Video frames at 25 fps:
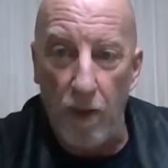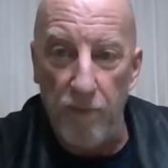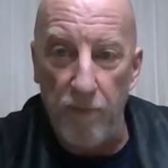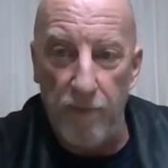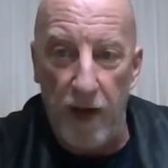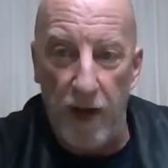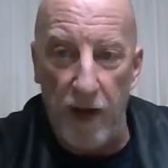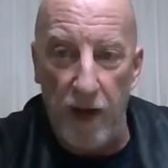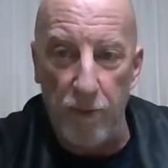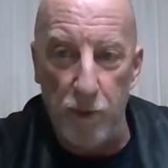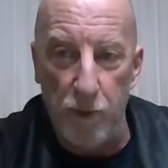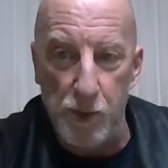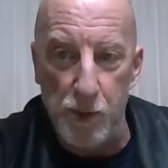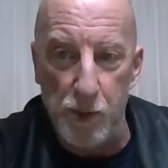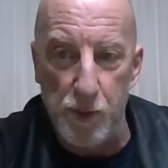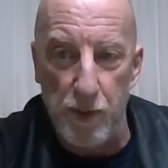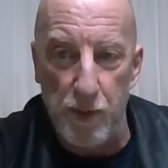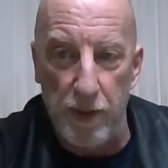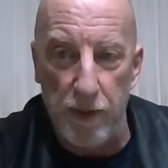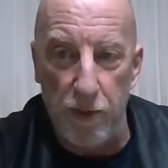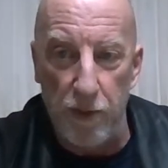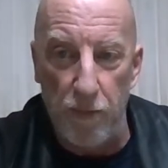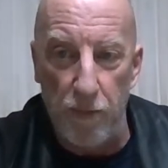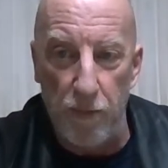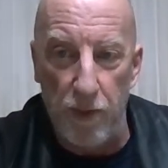Virals
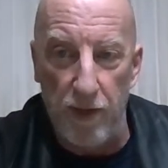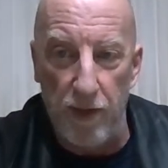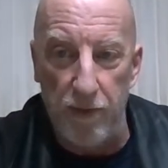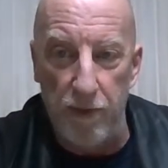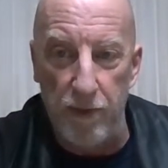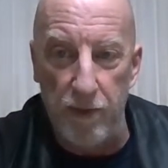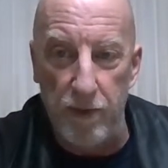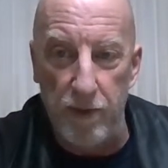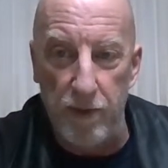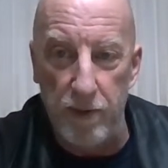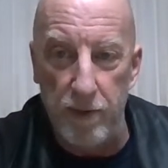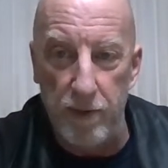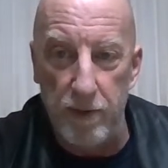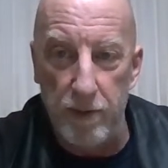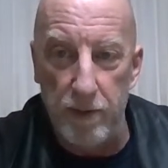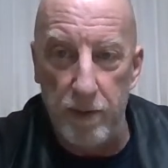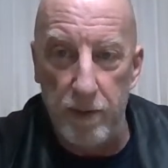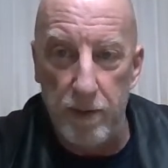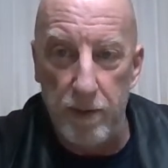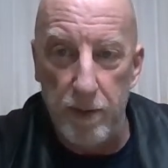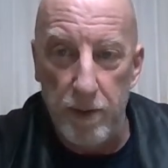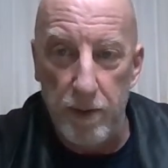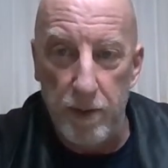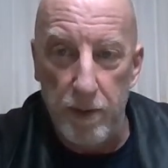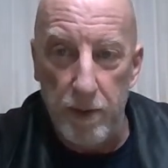running the weather
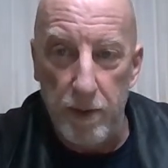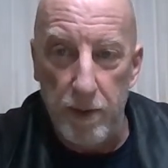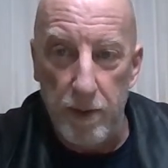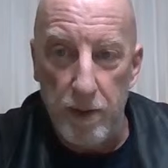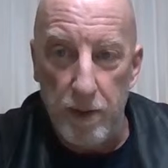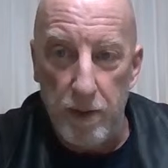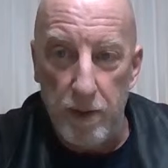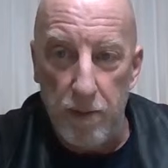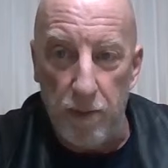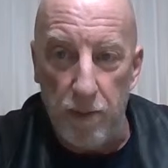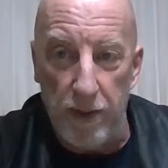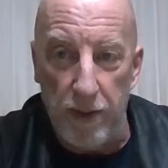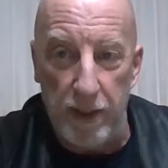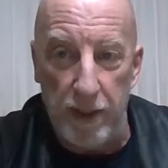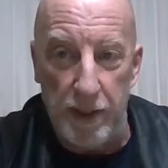when